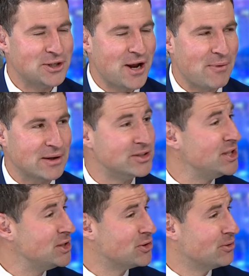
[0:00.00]
today around
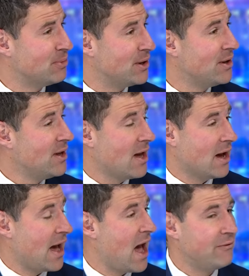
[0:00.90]
seasonal, but
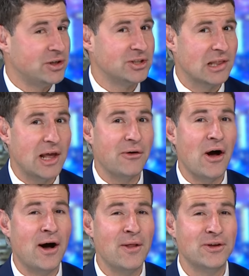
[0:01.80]
uh, averages later
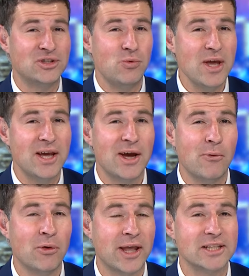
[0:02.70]
on this week,
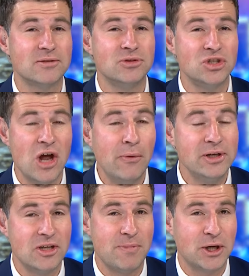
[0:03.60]
we'll get some snow
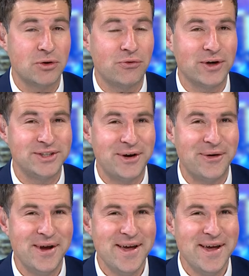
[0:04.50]
into the picture for us here